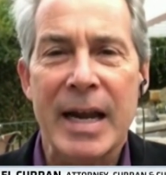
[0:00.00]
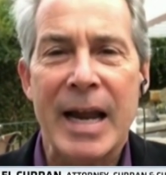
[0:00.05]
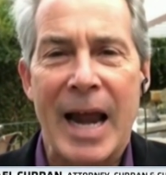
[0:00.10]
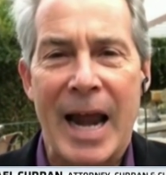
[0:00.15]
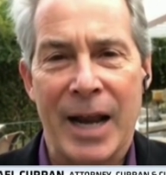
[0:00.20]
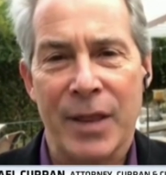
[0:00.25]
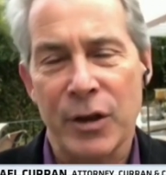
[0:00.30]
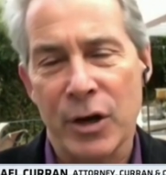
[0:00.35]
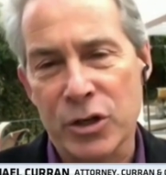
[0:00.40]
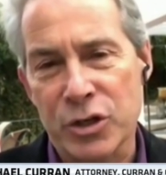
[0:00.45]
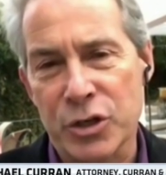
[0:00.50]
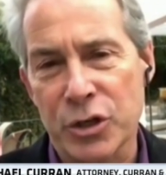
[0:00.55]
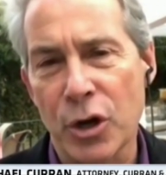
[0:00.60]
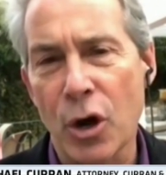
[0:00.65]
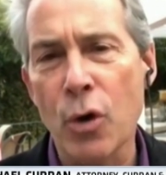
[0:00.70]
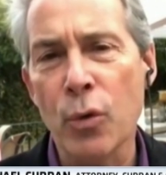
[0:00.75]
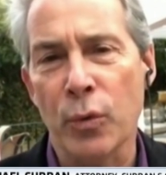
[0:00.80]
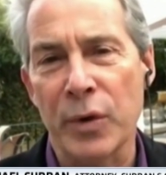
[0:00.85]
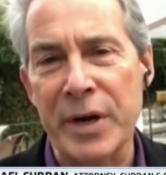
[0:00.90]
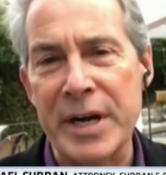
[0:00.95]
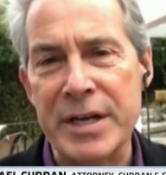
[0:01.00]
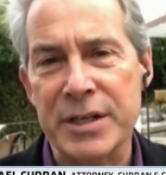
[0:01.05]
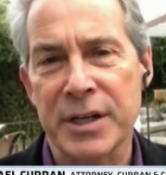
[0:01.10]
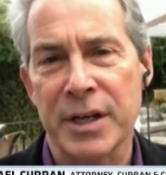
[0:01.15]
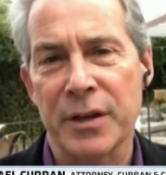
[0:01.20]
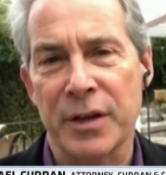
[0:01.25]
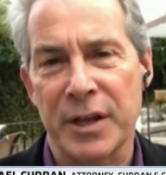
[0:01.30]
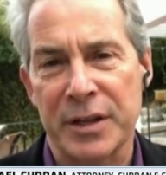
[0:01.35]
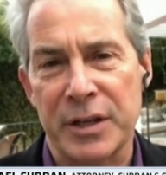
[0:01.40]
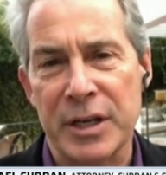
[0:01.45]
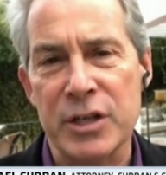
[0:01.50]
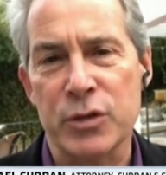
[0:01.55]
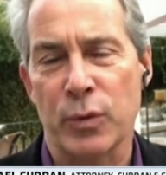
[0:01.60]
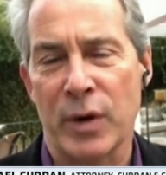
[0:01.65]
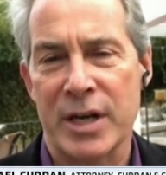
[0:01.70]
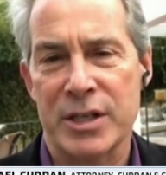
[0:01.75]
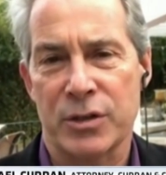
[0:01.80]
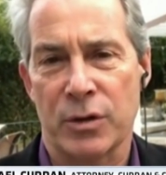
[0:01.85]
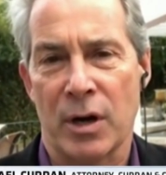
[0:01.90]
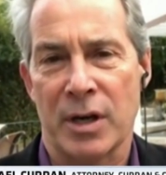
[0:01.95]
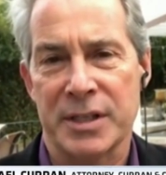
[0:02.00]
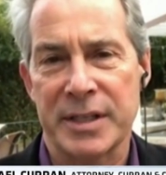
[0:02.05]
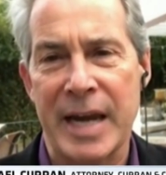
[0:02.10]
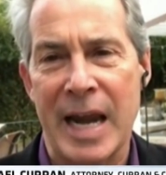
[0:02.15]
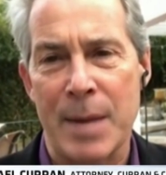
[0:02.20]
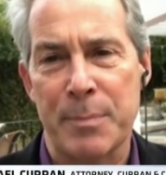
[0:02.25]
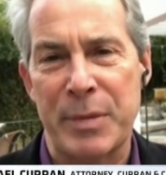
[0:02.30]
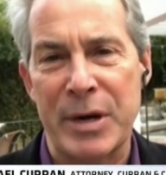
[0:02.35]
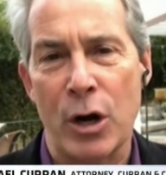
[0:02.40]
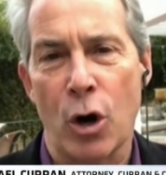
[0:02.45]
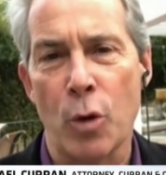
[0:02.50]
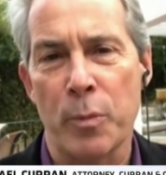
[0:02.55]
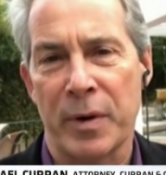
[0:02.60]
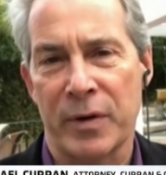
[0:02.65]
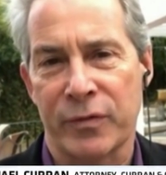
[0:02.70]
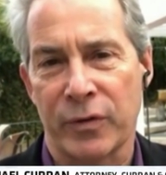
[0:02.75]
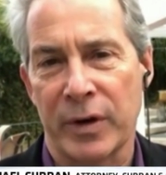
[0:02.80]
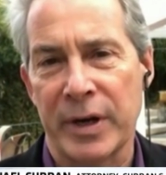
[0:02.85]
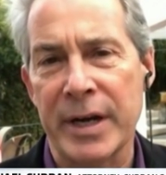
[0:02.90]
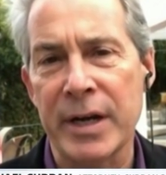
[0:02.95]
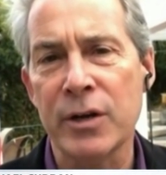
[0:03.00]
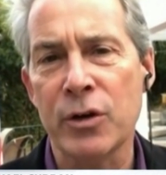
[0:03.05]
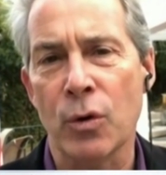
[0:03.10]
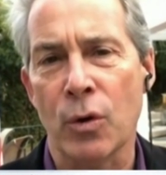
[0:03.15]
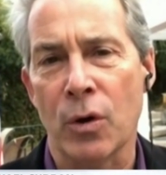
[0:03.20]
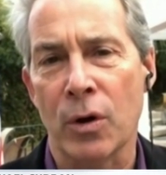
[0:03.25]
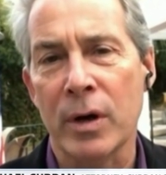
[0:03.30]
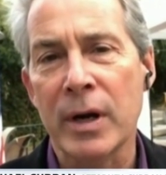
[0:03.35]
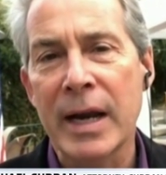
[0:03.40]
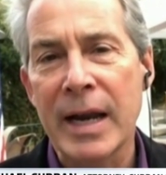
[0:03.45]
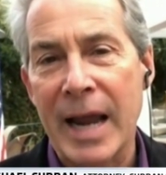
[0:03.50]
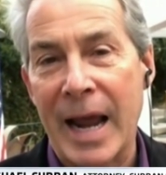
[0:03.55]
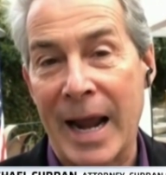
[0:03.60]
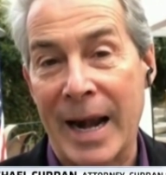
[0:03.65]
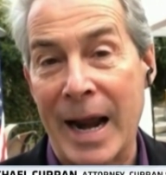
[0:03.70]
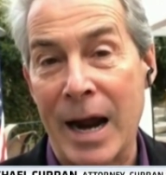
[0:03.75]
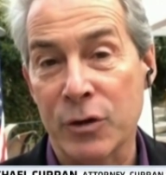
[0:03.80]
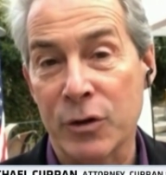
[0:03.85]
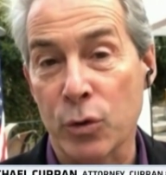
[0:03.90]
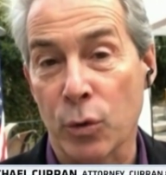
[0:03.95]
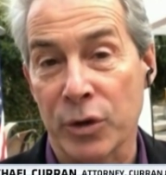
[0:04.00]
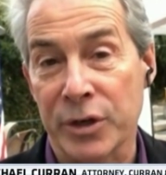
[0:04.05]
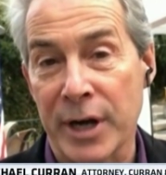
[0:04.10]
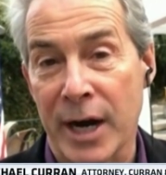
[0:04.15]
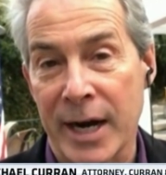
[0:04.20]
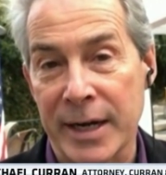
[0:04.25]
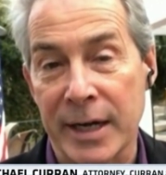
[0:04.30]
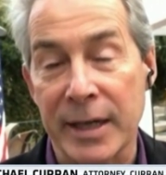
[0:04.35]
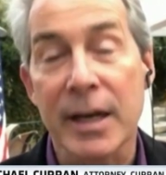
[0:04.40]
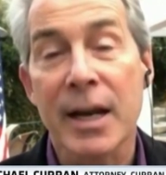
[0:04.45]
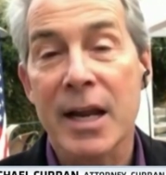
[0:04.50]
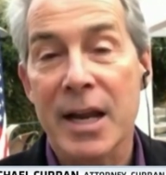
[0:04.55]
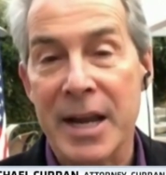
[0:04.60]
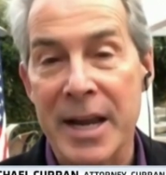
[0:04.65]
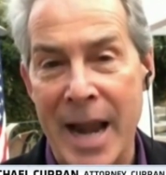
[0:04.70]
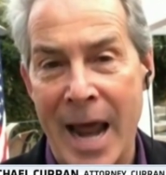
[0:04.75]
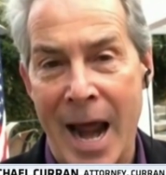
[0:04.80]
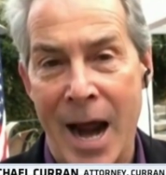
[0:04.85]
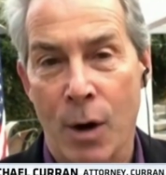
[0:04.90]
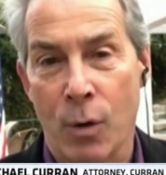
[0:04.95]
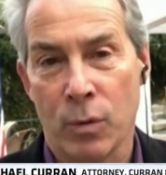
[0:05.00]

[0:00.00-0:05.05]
And there's no reason that these restaurants can't be open for indoor and outdoor dining now.